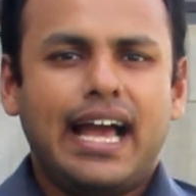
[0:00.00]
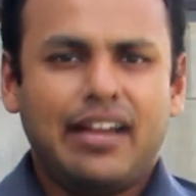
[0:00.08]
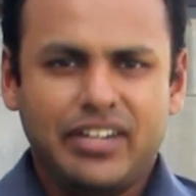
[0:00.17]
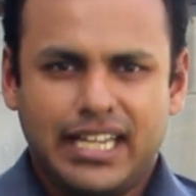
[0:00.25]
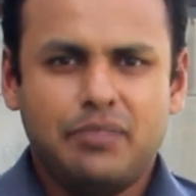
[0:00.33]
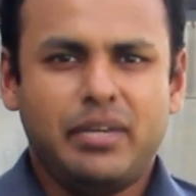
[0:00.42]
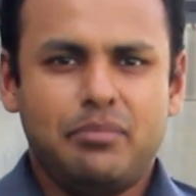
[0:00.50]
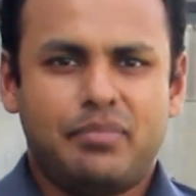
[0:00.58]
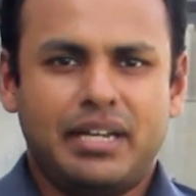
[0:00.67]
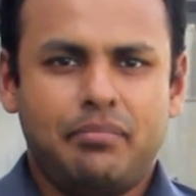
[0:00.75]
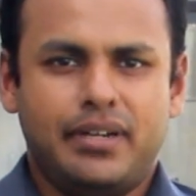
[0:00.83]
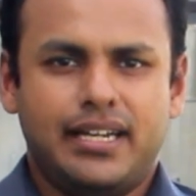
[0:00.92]
Having done my
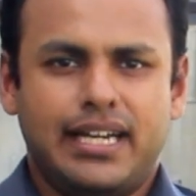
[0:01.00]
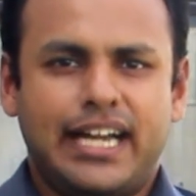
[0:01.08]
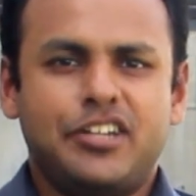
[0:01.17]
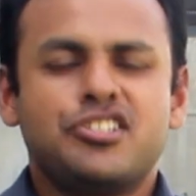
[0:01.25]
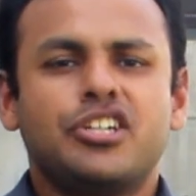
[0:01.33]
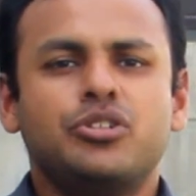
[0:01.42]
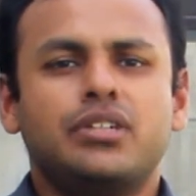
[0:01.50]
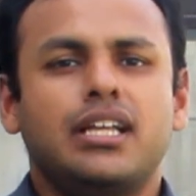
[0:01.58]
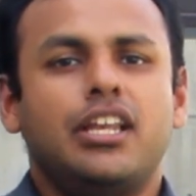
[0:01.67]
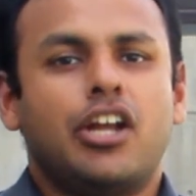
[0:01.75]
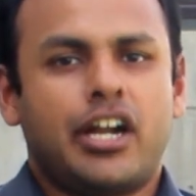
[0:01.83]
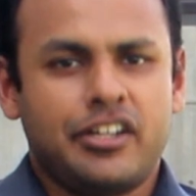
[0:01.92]
prep, I also took
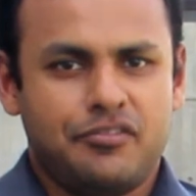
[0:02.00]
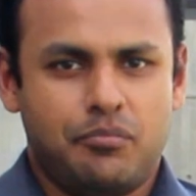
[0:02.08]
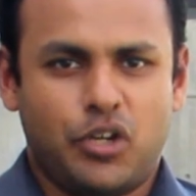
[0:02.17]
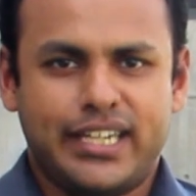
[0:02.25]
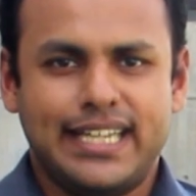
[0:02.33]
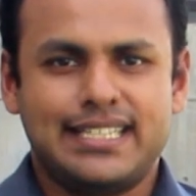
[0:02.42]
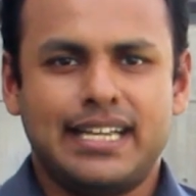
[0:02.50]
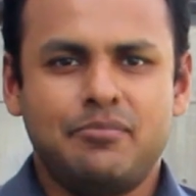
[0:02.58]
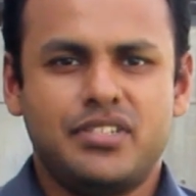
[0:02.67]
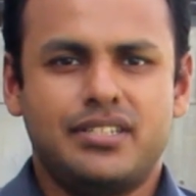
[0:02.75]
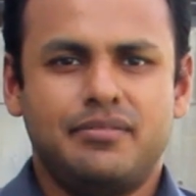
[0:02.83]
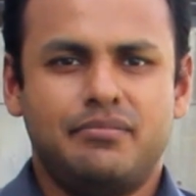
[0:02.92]
a lot of mock
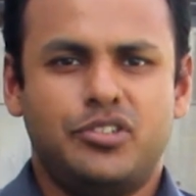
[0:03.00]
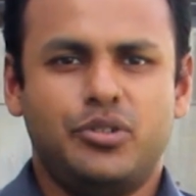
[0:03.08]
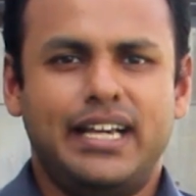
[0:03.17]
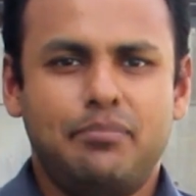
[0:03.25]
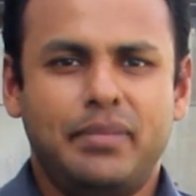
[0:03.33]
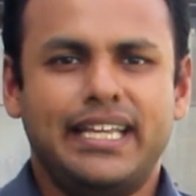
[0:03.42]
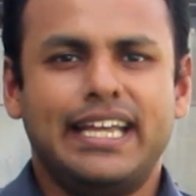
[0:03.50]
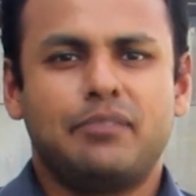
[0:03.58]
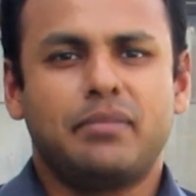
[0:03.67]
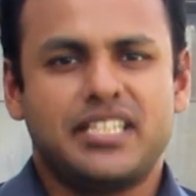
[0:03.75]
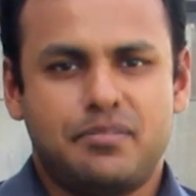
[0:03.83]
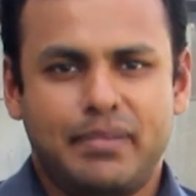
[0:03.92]
exams to help me
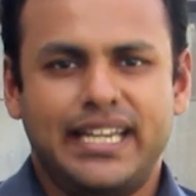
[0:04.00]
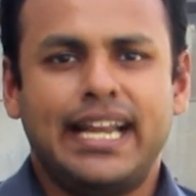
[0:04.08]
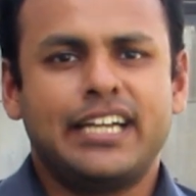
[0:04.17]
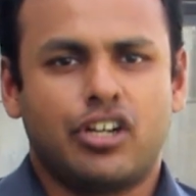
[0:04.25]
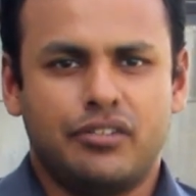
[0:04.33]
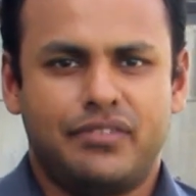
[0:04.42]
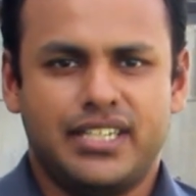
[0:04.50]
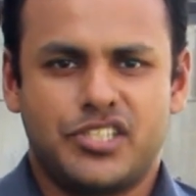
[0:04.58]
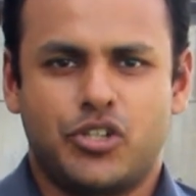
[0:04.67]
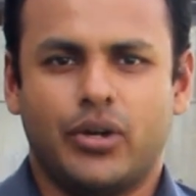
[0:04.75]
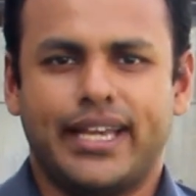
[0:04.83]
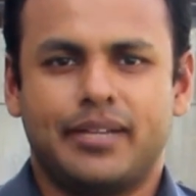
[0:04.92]
get my speed and
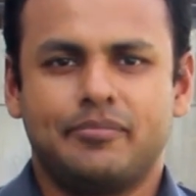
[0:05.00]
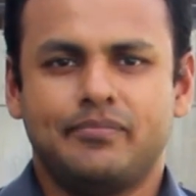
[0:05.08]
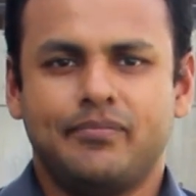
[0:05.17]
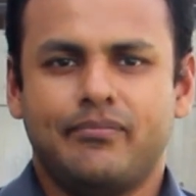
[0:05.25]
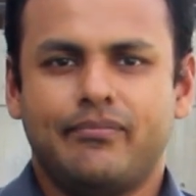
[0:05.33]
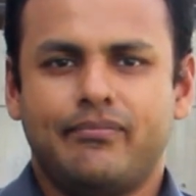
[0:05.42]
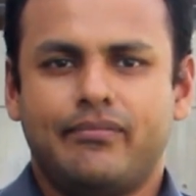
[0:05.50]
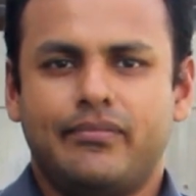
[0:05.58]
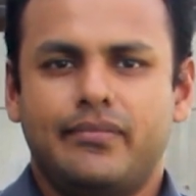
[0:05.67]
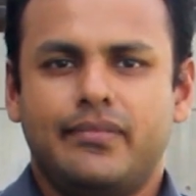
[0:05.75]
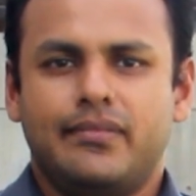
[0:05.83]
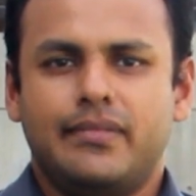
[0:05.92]
confidence going.
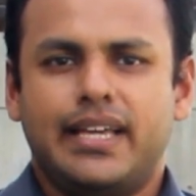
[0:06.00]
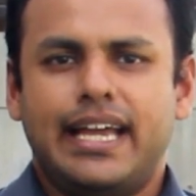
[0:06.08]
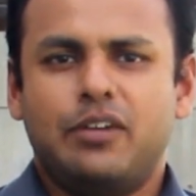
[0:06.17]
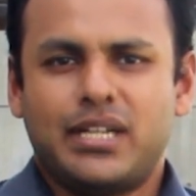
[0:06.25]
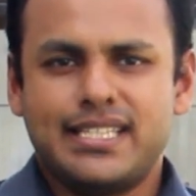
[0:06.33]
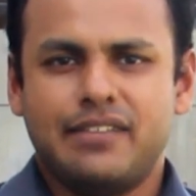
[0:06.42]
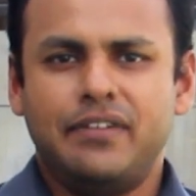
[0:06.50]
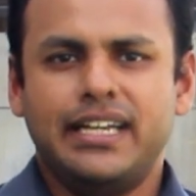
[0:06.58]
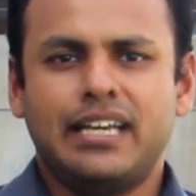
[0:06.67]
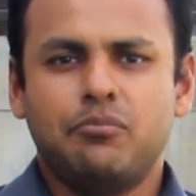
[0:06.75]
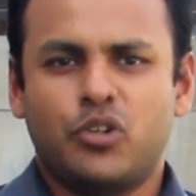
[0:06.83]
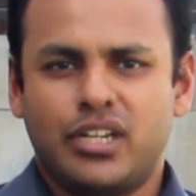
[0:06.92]
And once I
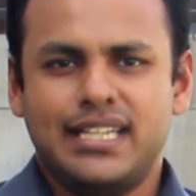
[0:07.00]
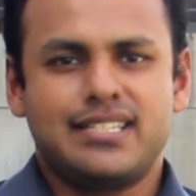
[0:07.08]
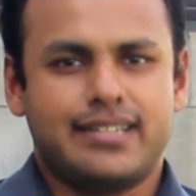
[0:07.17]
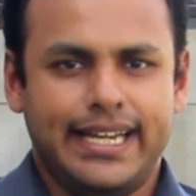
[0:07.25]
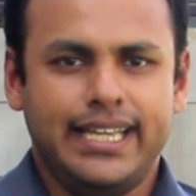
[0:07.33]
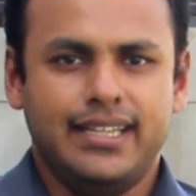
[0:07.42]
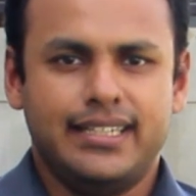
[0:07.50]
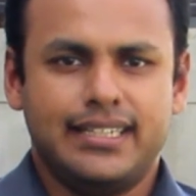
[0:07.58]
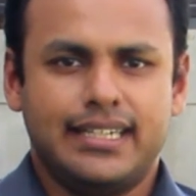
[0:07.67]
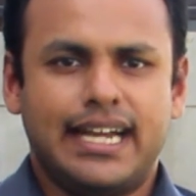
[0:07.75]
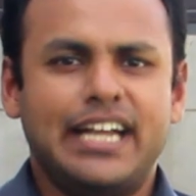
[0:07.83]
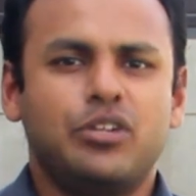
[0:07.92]
felt I'm more or less ready,
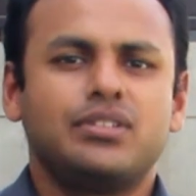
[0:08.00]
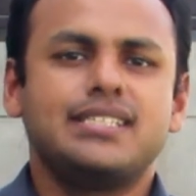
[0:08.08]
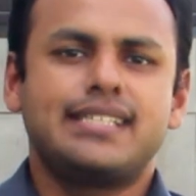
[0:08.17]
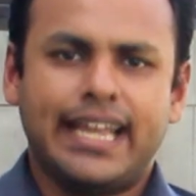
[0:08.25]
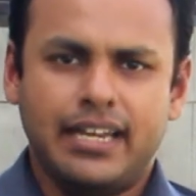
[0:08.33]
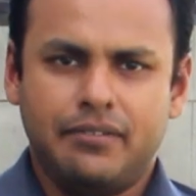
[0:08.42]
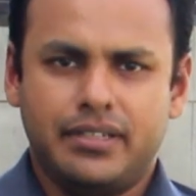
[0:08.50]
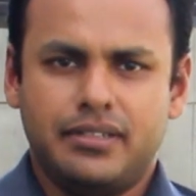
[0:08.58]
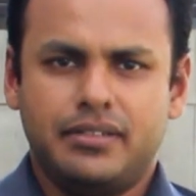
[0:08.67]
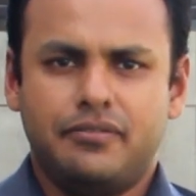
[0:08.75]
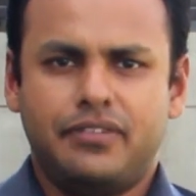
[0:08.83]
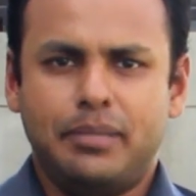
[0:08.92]
I took the second
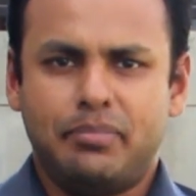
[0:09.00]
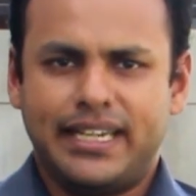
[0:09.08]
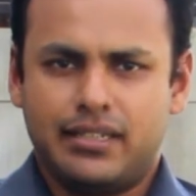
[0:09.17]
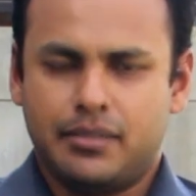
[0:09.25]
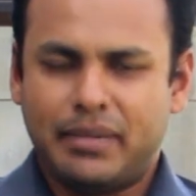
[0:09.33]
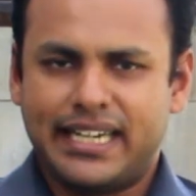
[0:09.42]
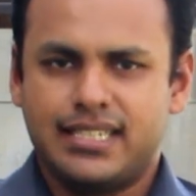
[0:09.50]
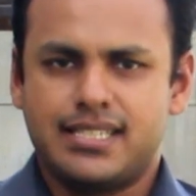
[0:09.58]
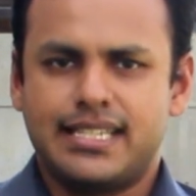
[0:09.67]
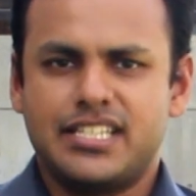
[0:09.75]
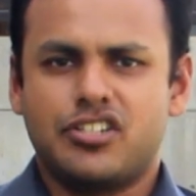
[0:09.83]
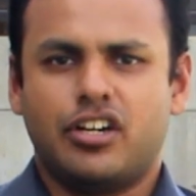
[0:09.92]
free
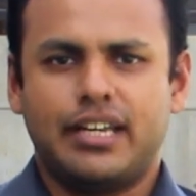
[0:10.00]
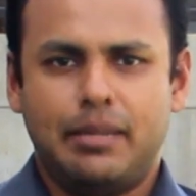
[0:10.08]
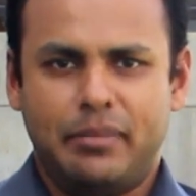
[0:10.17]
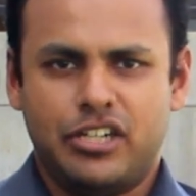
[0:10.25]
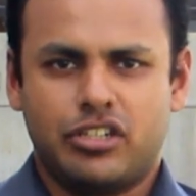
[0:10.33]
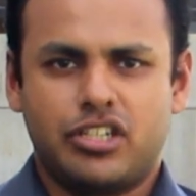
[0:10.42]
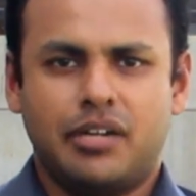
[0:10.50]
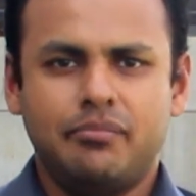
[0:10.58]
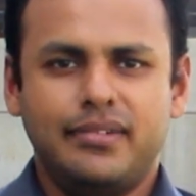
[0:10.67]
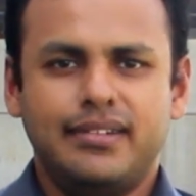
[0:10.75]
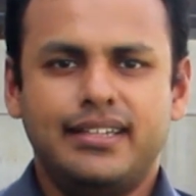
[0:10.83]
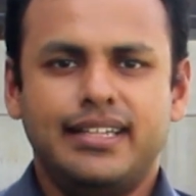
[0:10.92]
practice test on
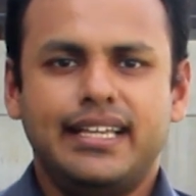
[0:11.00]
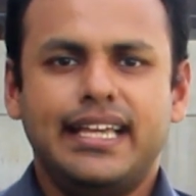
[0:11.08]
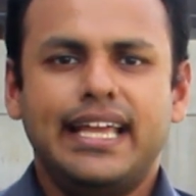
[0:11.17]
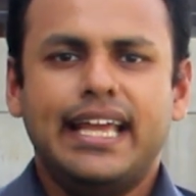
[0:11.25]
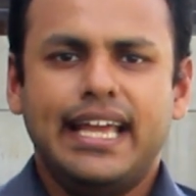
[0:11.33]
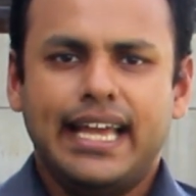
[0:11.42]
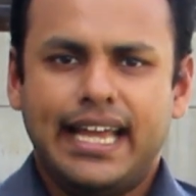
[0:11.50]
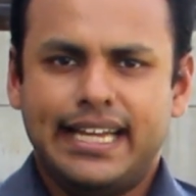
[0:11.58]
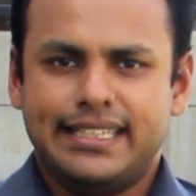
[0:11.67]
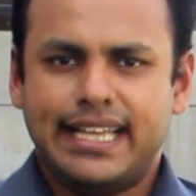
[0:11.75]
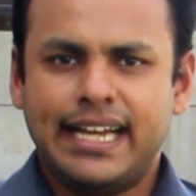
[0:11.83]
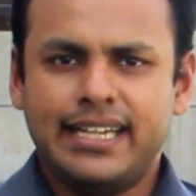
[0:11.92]
MBA.com, and